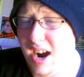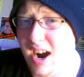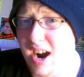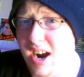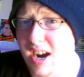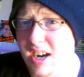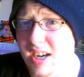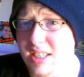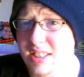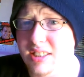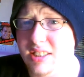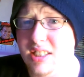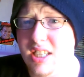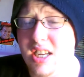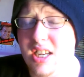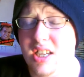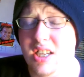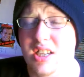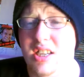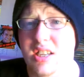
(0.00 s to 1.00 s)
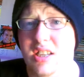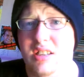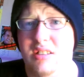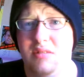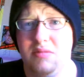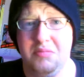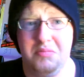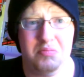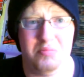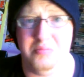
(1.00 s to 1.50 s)
as
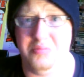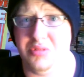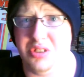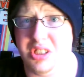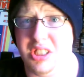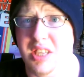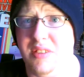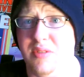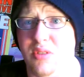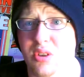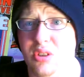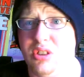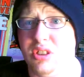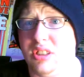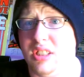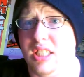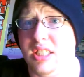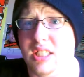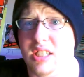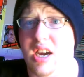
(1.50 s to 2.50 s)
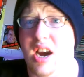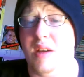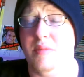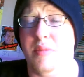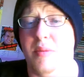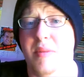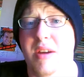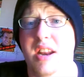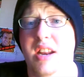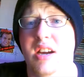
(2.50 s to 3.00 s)
Steve Rogers as
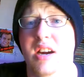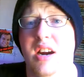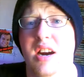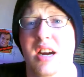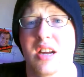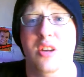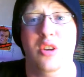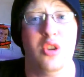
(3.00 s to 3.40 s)
Captain America.